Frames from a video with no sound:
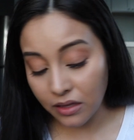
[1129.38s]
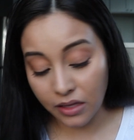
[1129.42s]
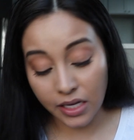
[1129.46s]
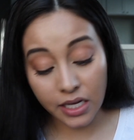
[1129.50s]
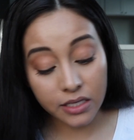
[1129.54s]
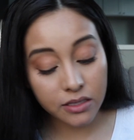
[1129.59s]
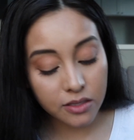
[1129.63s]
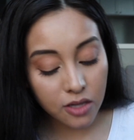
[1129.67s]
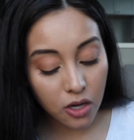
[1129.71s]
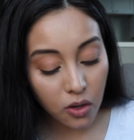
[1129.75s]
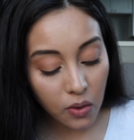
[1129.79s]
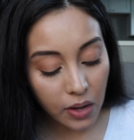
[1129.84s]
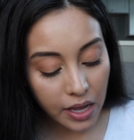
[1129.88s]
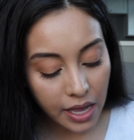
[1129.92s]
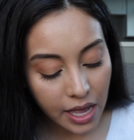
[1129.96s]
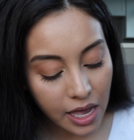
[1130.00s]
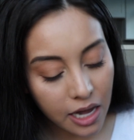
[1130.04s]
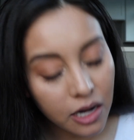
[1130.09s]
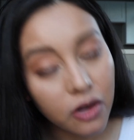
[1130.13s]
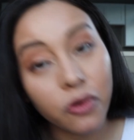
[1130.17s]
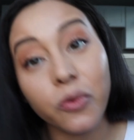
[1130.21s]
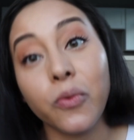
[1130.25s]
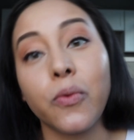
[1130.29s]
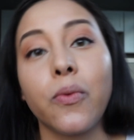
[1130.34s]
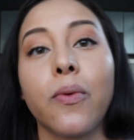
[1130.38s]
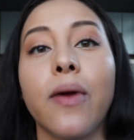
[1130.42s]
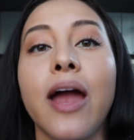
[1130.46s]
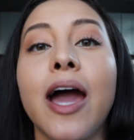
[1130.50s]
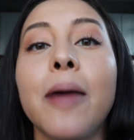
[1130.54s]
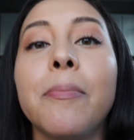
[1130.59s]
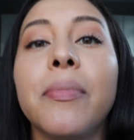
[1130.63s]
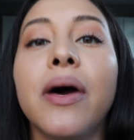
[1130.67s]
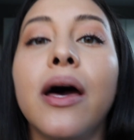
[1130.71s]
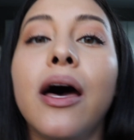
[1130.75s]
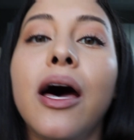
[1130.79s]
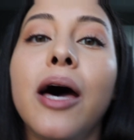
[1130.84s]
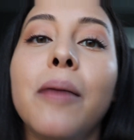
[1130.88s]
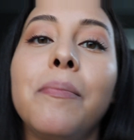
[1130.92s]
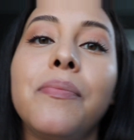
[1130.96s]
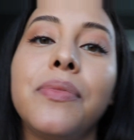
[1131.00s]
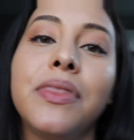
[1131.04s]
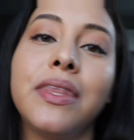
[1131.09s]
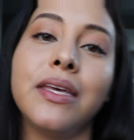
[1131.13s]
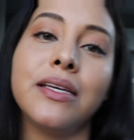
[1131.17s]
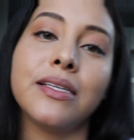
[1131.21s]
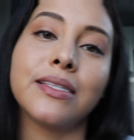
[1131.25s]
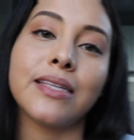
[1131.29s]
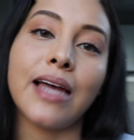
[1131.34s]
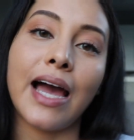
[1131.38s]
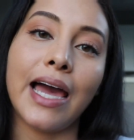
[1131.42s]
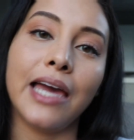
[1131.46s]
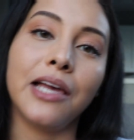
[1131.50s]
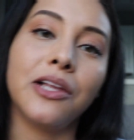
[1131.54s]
Let's go ahead and wrap up this